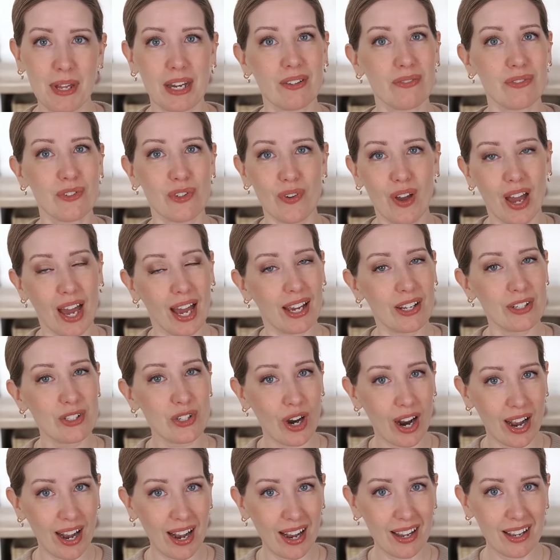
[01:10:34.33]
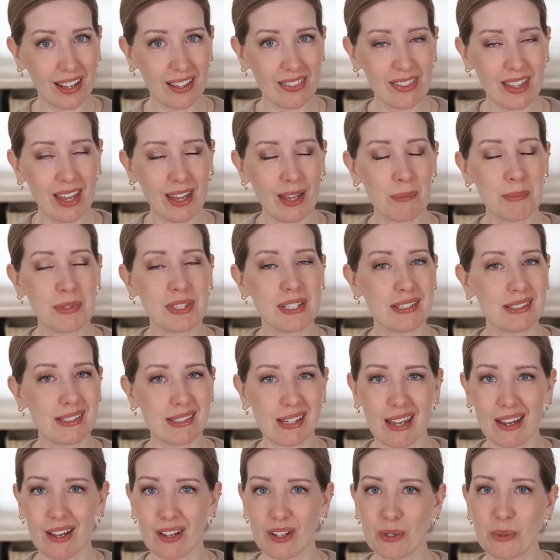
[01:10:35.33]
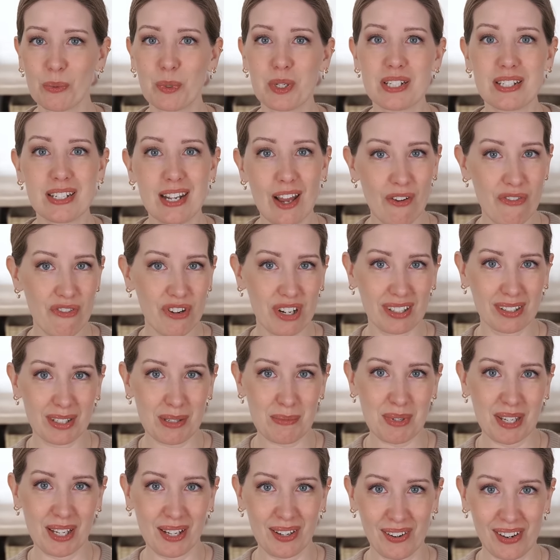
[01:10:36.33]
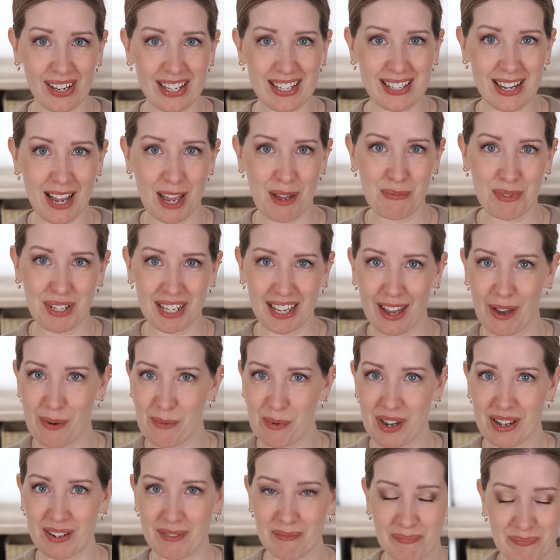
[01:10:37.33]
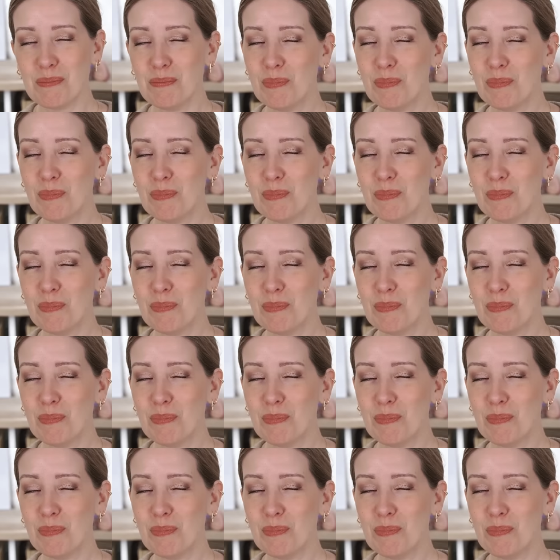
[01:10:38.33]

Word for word: And if you've had your eye on them, the sale would definitely be a great time to get one.